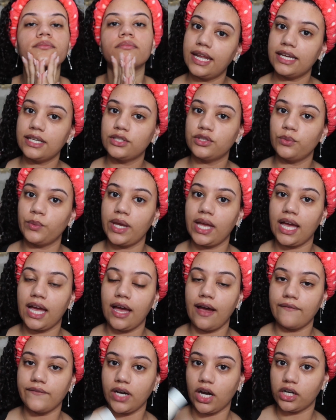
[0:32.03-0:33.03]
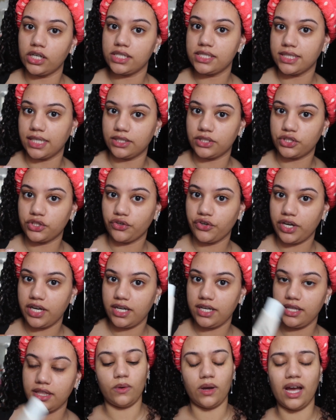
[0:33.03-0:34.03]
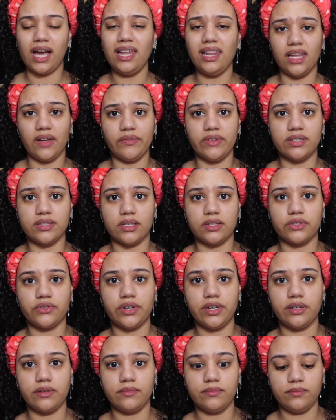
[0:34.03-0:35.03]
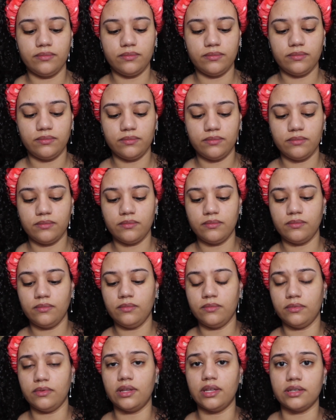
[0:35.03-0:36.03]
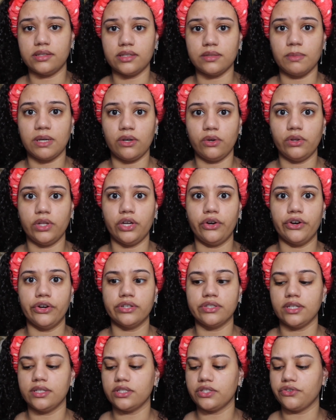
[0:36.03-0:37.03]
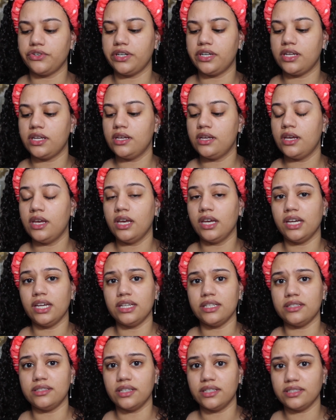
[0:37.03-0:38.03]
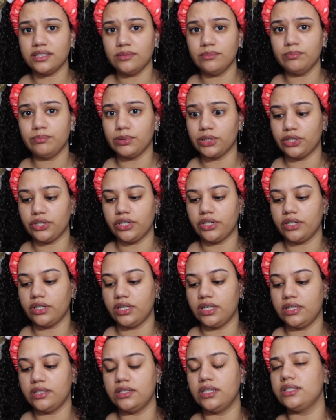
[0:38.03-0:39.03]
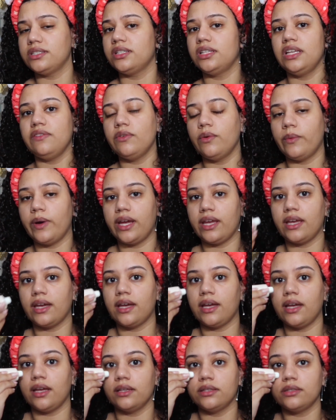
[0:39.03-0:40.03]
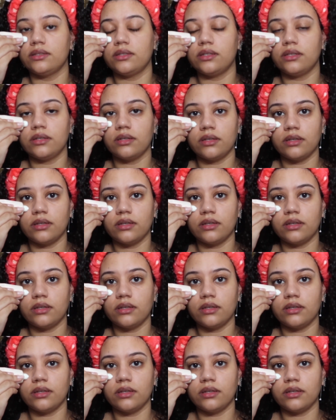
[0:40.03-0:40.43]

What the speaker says: Next we have our sunscreen. I love this sunscreen. This is my holy grail sunscreen. It doesn't burn, it doesn't leave a white cast.